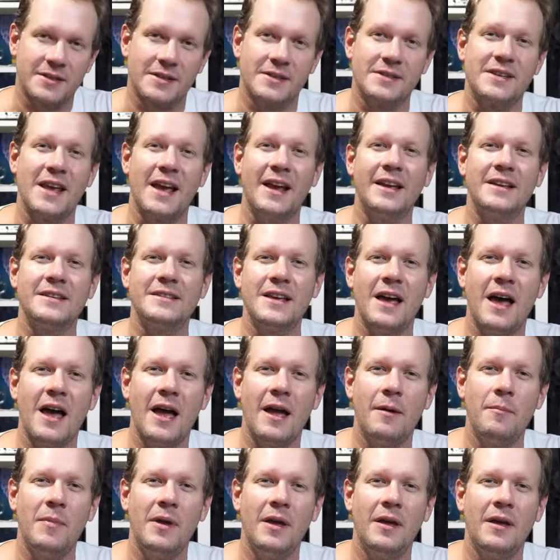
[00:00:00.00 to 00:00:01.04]
The second
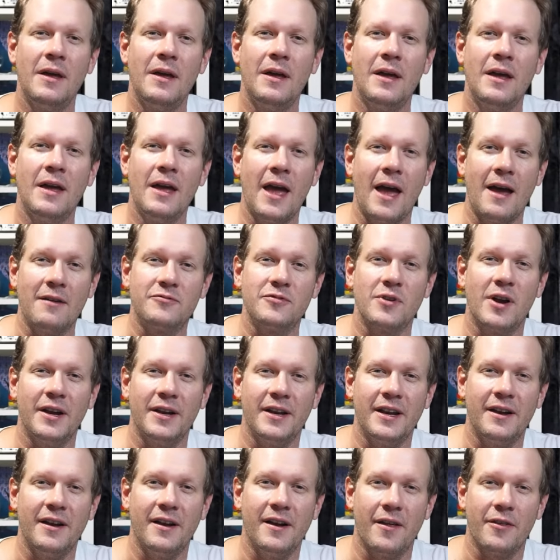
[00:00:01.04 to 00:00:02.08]
time, after I
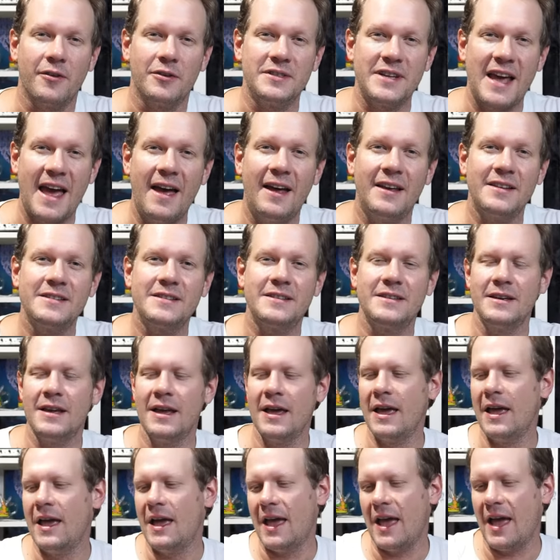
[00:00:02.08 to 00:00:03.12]
did another test,
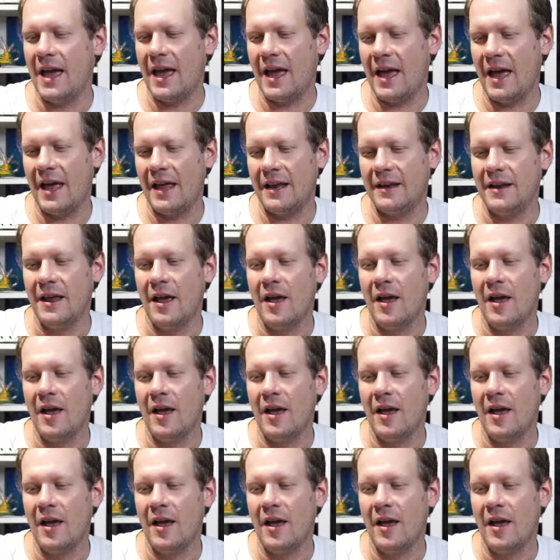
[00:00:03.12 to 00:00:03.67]
and